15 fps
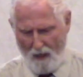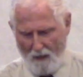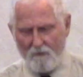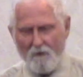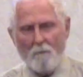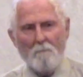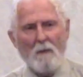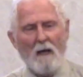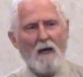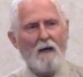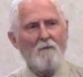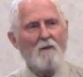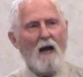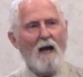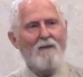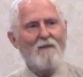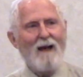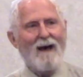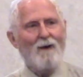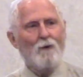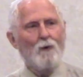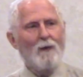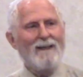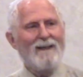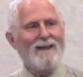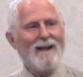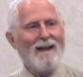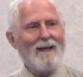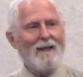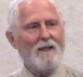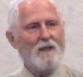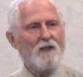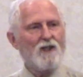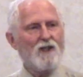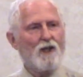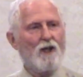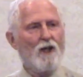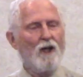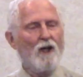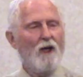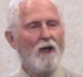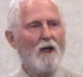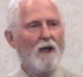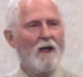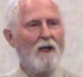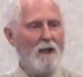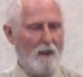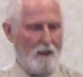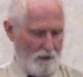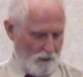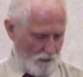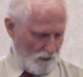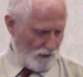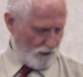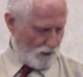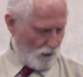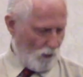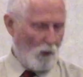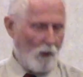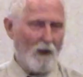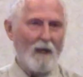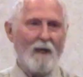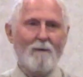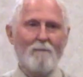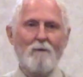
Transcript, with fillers: The man that relates the story of the